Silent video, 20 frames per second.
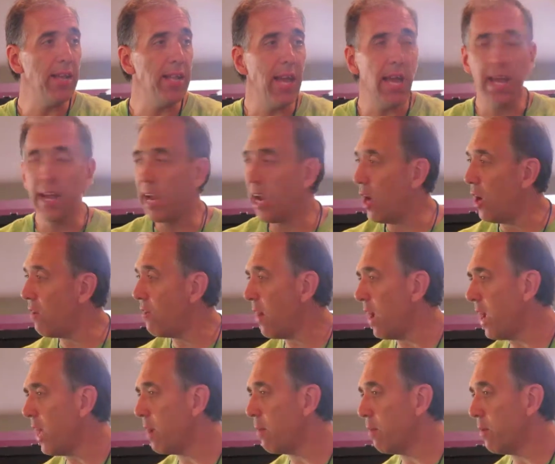take care of
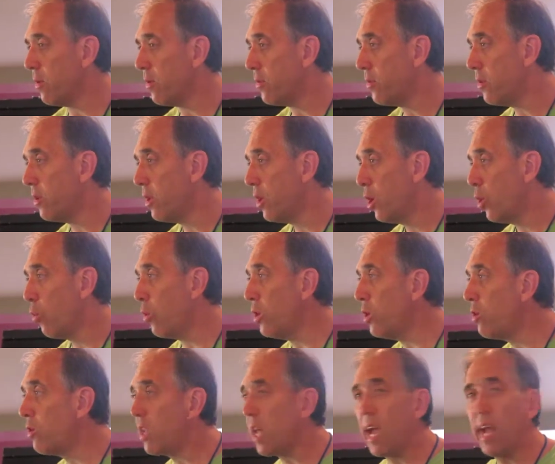animals. When you
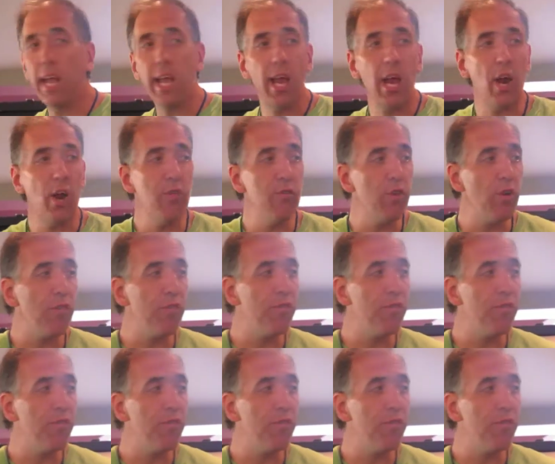take care of your